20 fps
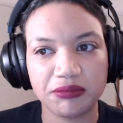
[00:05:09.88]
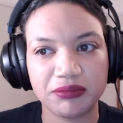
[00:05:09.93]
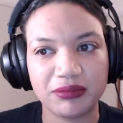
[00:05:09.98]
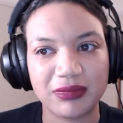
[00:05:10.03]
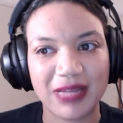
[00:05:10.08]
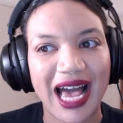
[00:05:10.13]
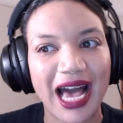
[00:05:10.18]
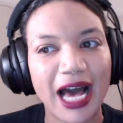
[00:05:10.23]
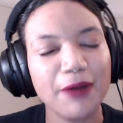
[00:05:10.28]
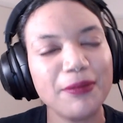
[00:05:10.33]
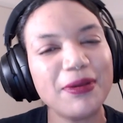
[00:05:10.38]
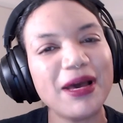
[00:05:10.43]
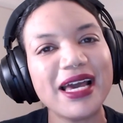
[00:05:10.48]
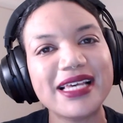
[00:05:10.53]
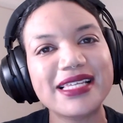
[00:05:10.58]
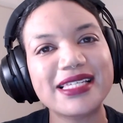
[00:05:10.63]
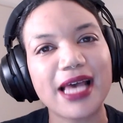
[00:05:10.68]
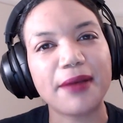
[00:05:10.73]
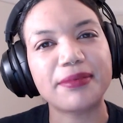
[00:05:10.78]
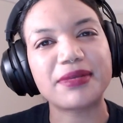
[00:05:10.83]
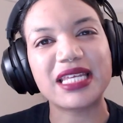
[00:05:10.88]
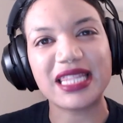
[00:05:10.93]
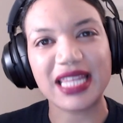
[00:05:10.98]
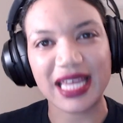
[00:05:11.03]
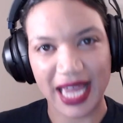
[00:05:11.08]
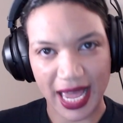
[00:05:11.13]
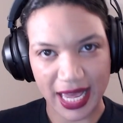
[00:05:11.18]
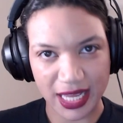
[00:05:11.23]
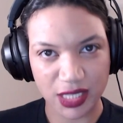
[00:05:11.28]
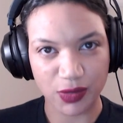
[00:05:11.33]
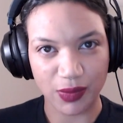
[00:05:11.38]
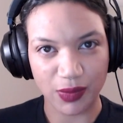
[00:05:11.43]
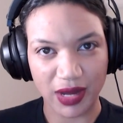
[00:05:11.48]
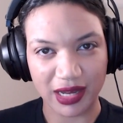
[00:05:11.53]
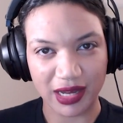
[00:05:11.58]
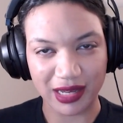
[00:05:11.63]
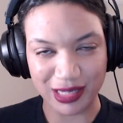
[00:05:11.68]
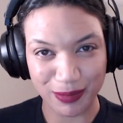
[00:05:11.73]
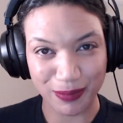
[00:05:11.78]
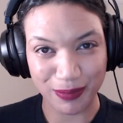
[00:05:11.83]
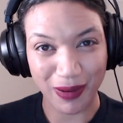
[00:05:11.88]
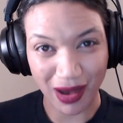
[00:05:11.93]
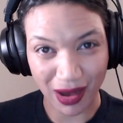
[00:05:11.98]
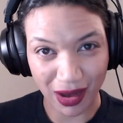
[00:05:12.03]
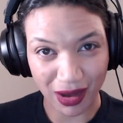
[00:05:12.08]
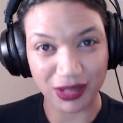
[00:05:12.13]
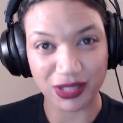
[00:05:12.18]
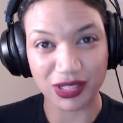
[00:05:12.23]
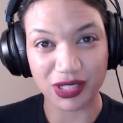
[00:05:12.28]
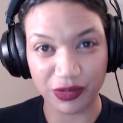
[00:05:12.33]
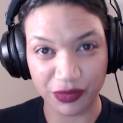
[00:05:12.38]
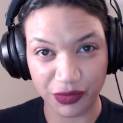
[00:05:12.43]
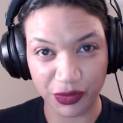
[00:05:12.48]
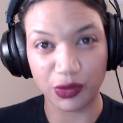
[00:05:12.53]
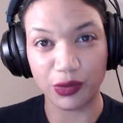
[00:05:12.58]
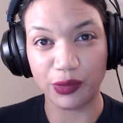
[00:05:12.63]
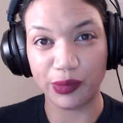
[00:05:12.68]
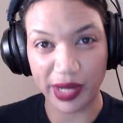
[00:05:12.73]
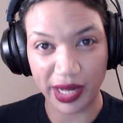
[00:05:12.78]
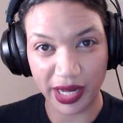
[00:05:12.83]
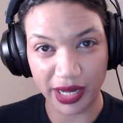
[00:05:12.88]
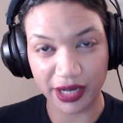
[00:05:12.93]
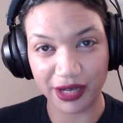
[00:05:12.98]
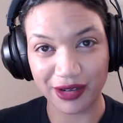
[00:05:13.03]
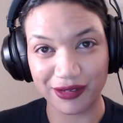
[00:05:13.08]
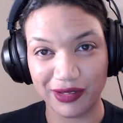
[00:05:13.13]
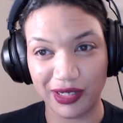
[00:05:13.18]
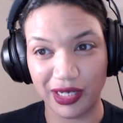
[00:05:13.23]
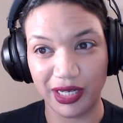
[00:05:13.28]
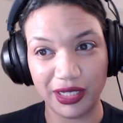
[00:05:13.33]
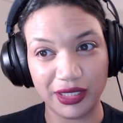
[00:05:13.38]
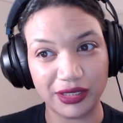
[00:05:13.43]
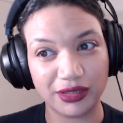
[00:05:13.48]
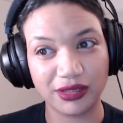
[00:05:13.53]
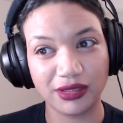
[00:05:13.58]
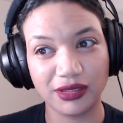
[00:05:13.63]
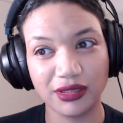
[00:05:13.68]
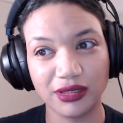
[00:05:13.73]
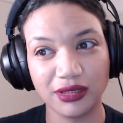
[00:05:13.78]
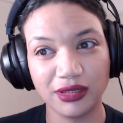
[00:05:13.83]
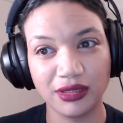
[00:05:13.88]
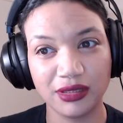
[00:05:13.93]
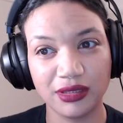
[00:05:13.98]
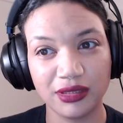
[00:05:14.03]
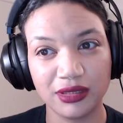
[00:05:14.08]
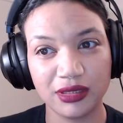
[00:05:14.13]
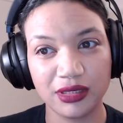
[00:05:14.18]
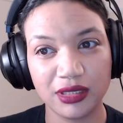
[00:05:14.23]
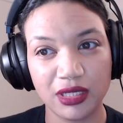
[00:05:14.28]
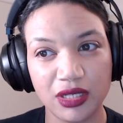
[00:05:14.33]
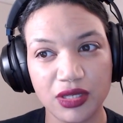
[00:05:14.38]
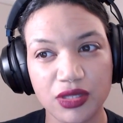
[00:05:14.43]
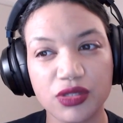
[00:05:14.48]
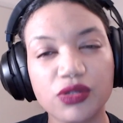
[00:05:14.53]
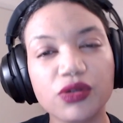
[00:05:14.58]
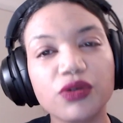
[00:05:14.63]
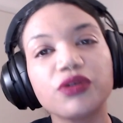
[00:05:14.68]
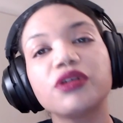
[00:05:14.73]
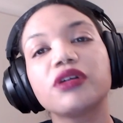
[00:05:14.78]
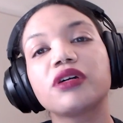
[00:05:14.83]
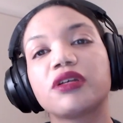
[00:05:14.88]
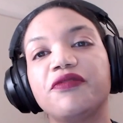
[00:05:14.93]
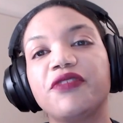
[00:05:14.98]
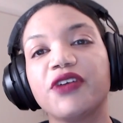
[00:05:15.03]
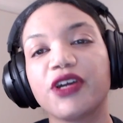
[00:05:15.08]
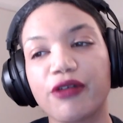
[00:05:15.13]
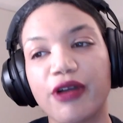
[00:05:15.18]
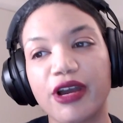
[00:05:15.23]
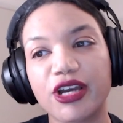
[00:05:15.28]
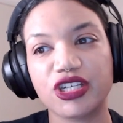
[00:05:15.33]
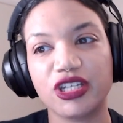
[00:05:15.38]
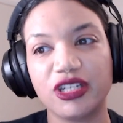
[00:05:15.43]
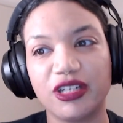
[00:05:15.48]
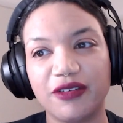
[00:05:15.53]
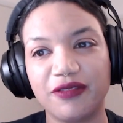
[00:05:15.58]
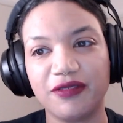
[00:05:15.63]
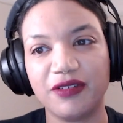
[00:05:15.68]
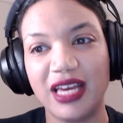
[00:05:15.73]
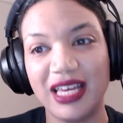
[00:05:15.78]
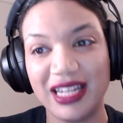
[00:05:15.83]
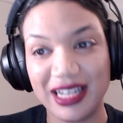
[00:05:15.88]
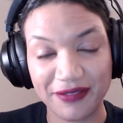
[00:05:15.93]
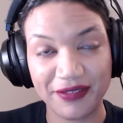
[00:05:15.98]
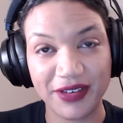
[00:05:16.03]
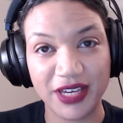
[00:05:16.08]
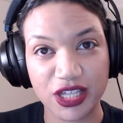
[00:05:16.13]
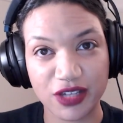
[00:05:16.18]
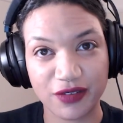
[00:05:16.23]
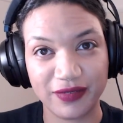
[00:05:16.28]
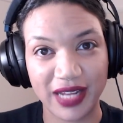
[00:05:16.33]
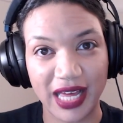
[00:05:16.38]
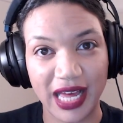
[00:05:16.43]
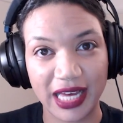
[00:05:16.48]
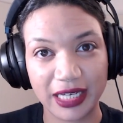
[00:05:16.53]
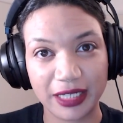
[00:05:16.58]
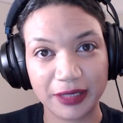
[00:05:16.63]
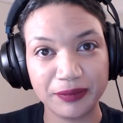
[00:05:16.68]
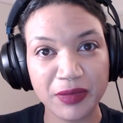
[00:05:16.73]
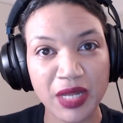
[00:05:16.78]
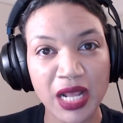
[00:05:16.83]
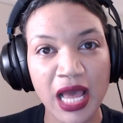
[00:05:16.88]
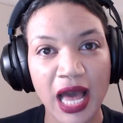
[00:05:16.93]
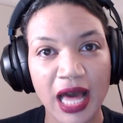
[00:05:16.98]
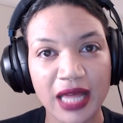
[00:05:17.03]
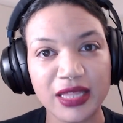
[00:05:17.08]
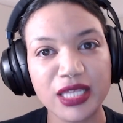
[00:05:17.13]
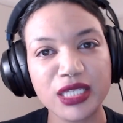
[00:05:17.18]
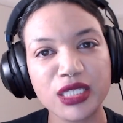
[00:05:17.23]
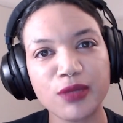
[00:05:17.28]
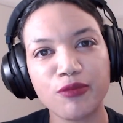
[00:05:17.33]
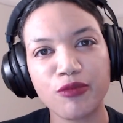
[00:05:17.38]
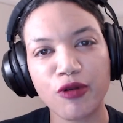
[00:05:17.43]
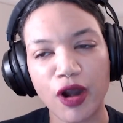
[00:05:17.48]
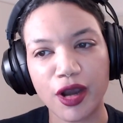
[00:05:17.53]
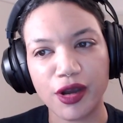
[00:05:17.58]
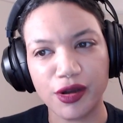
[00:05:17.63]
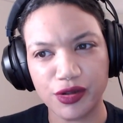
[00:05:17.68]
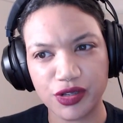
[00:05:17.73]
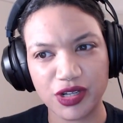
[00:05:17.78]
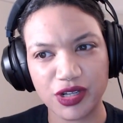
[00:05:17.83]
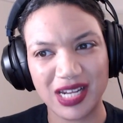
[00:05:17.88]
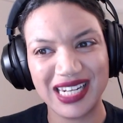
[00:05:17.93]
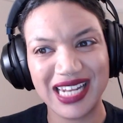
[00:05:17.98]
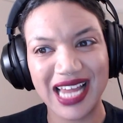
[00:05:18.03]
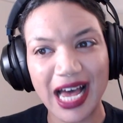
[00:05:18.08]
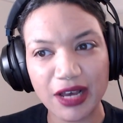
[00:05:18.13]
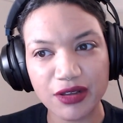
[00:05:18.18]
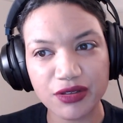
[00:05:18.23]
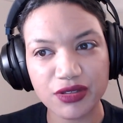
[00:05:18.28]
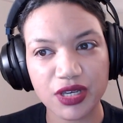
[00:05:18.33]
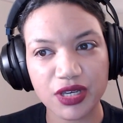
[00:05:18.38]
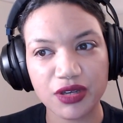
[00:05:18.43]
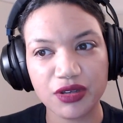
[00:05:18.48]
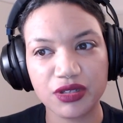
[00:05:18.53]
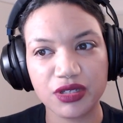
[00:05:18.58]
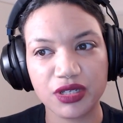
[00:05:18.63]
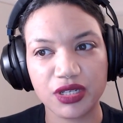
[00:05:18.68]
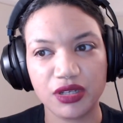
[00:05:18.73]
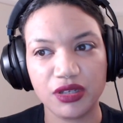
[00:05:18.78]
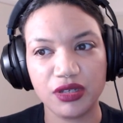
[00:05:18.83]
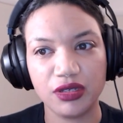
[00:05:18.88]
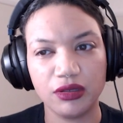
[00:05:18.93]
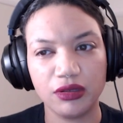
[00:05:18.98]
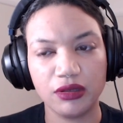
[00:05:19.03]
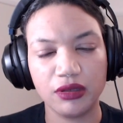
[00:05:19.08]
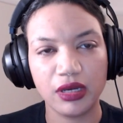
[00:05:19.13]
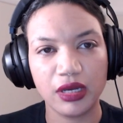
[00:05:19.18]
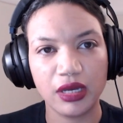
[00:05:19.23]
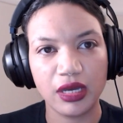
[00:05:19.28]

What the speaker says: How about accepting the guesswork as part of your workflow? Store your configuration in a feature flag, and this approach allows you to,